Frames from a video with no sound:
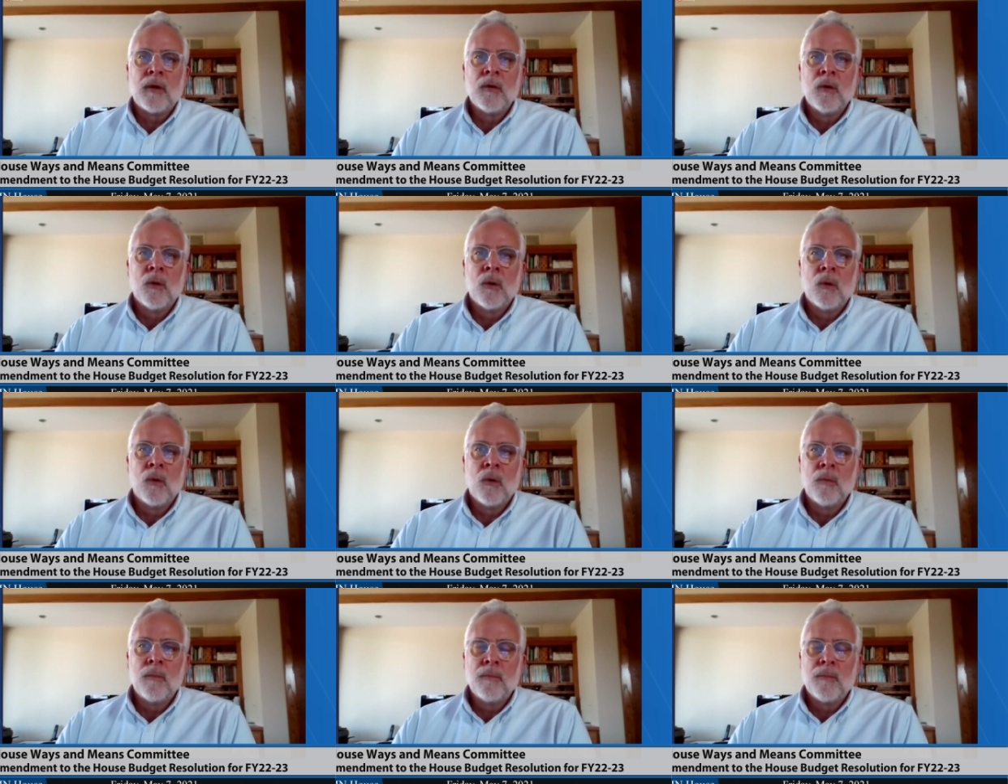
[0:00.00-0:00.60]

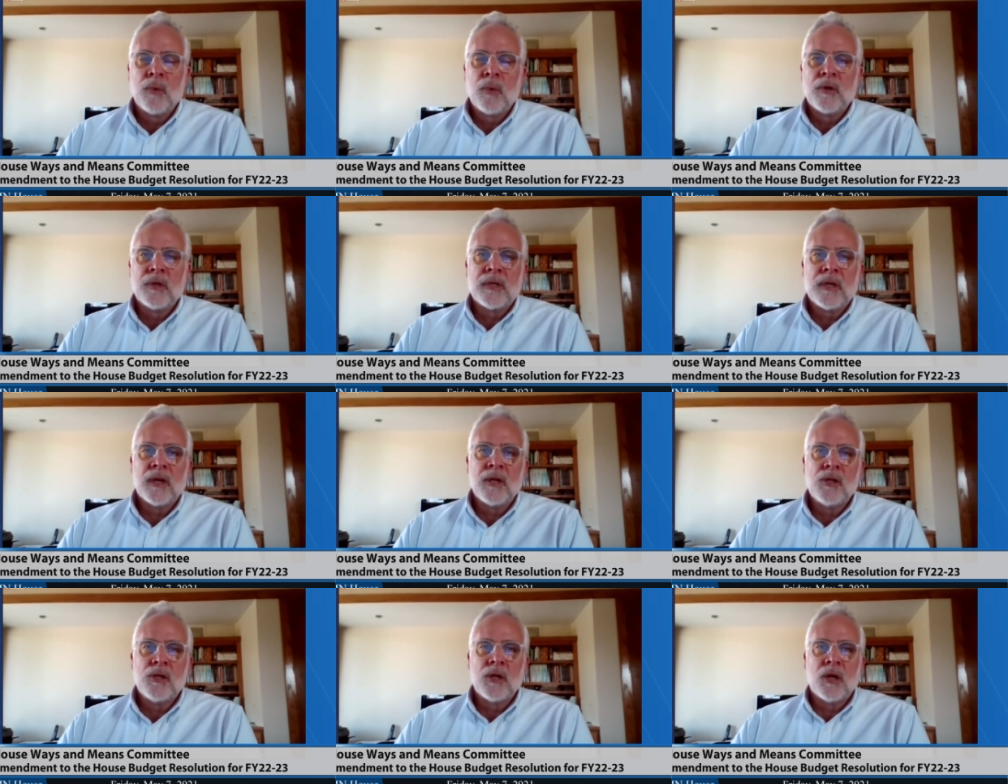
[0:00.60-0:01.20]
no per
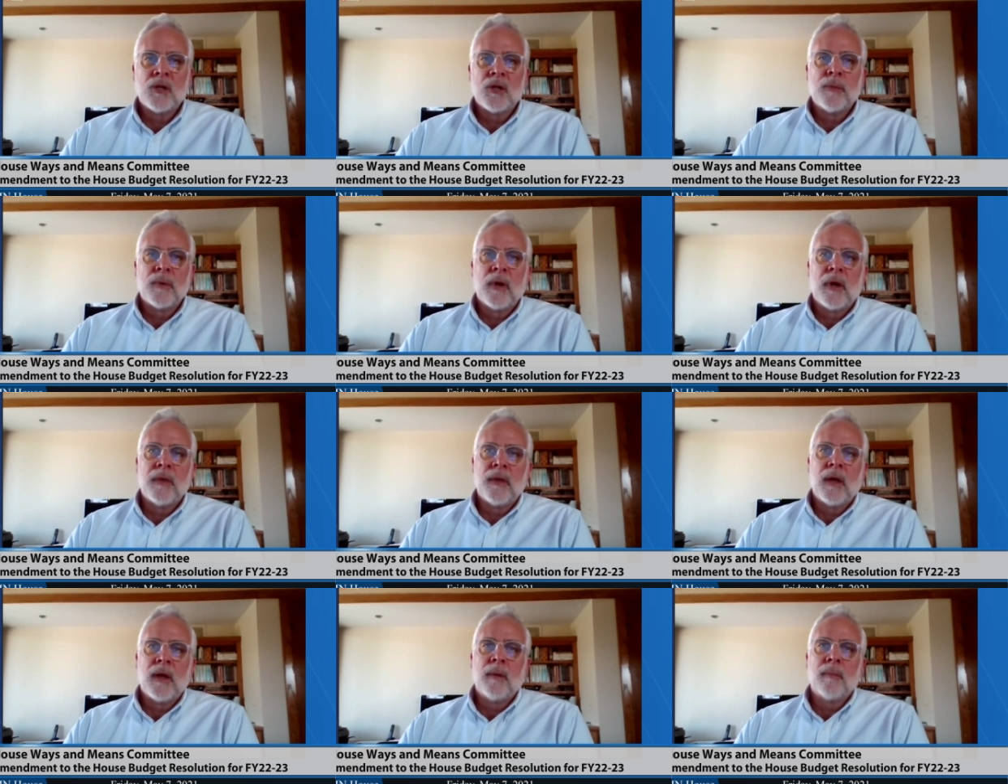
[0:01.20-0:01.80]
se judgment
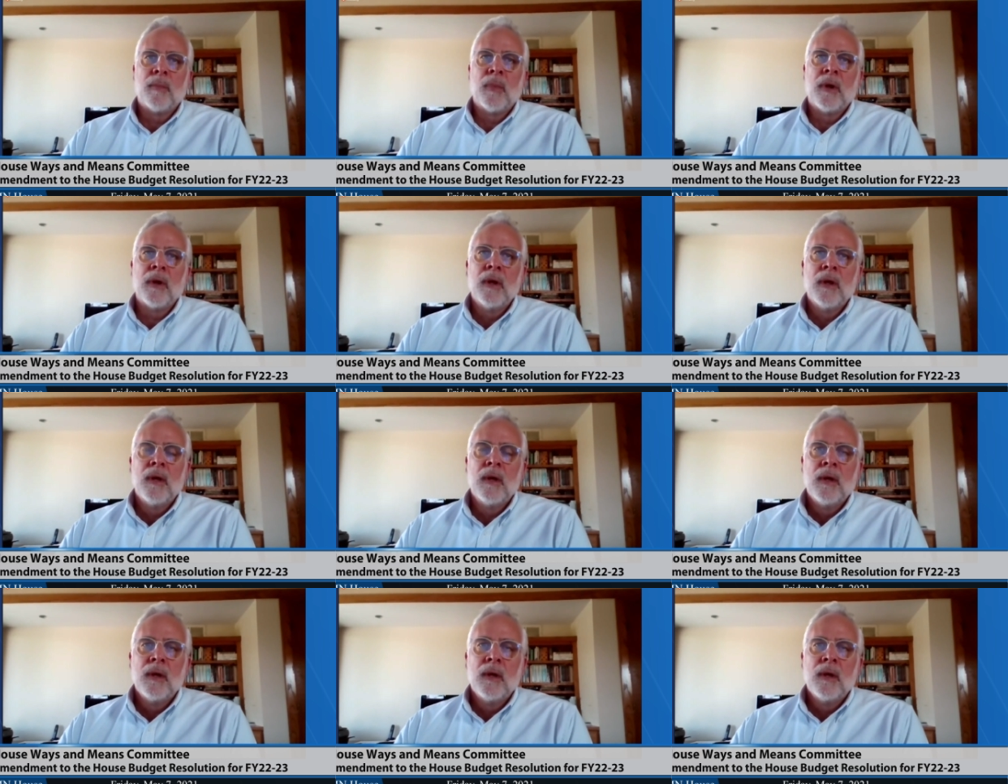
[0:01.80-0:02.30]
on that, but